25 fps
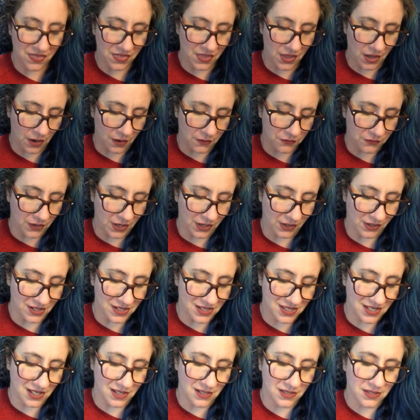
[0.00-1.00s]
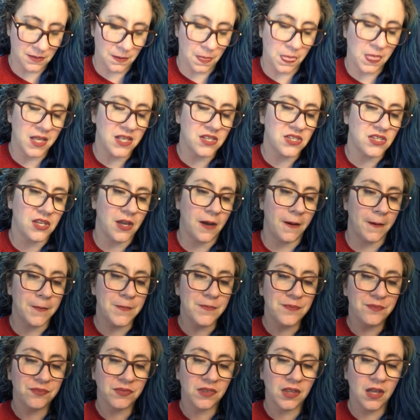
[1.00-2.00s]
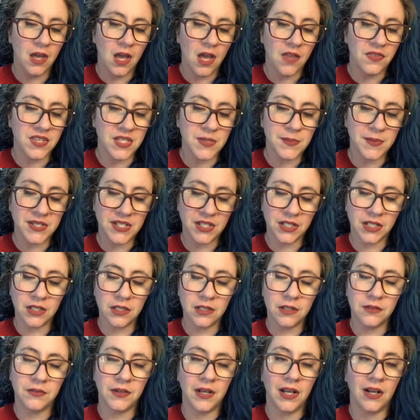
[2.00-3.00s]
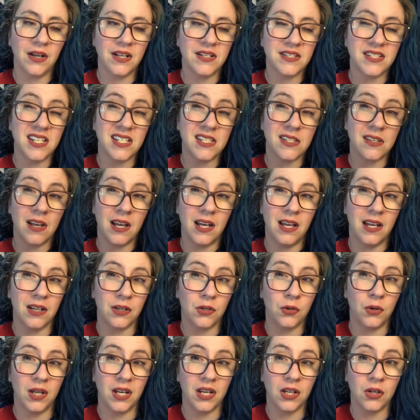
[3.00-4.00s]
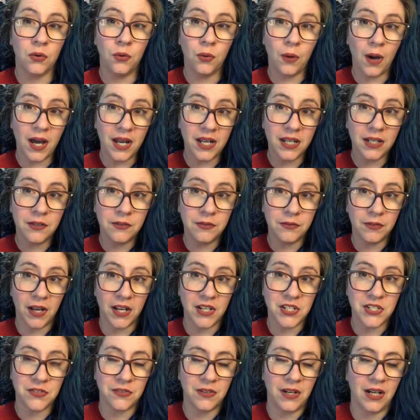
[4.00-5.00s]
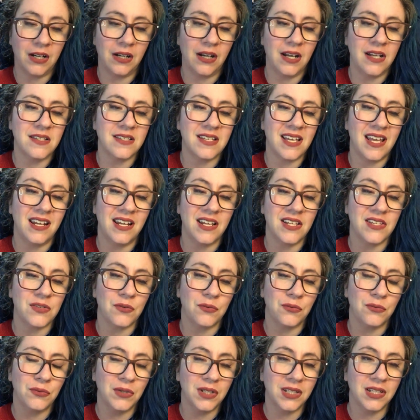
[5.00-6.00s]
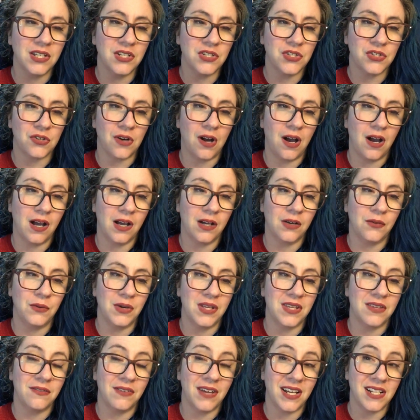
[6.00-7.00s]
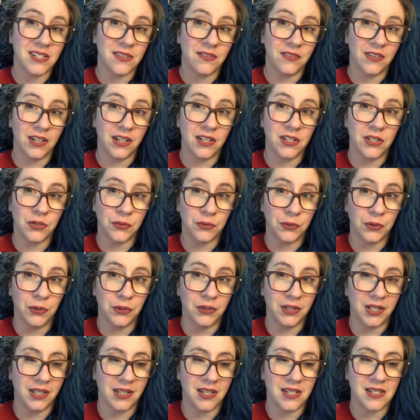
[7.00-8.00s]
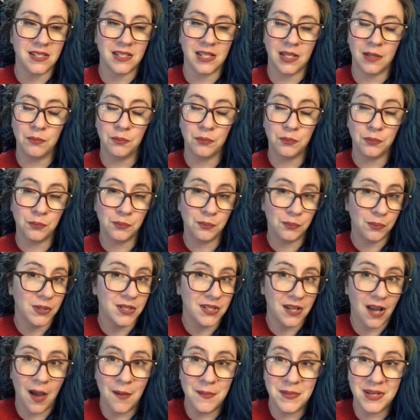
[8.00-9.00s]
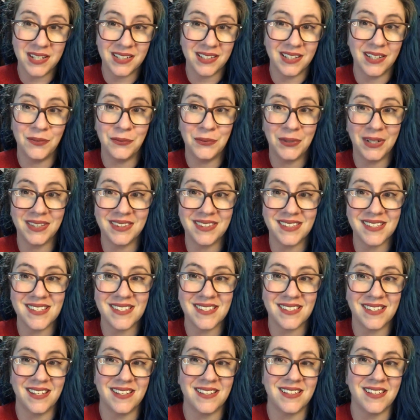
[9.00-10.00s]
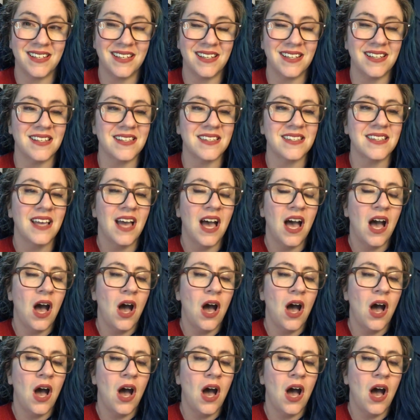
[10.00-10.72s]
their fragrances. So this particular fragrance is an aquatic fresh fragrance, and it's really strong with vetiver and neroli. That's like predominantly what this scent is.